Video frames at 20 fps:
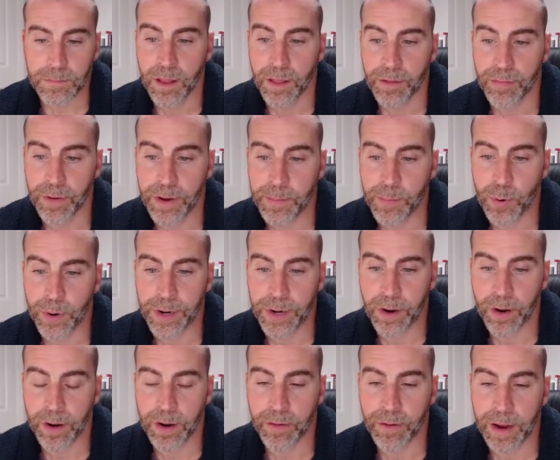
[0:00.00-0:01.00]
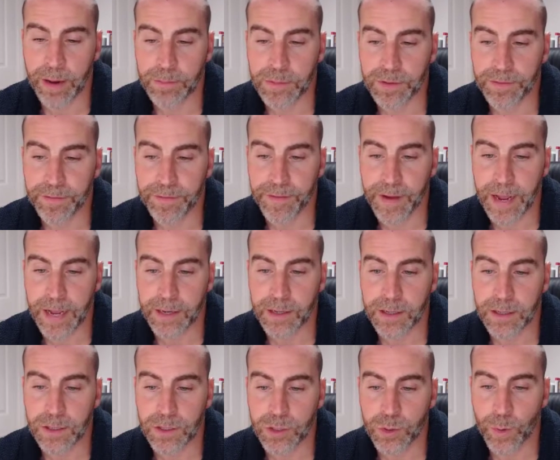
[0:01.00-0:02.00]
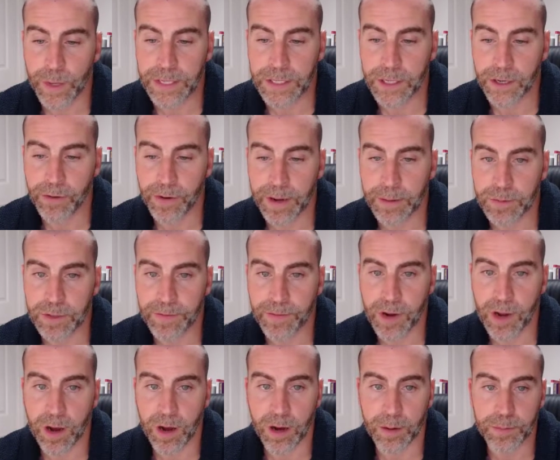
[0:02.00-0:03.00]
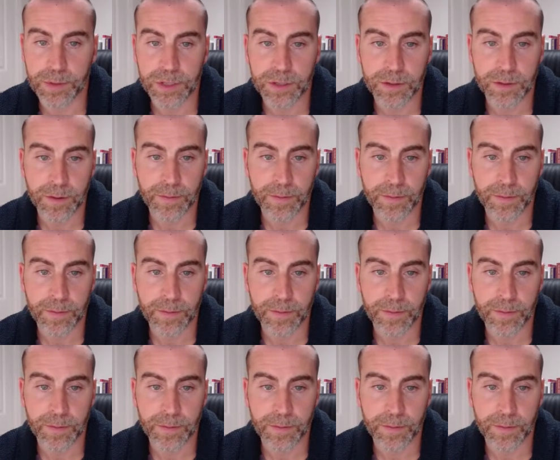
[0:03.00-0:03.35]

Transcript: 3.9 grams of fat, 20 grams of carbs.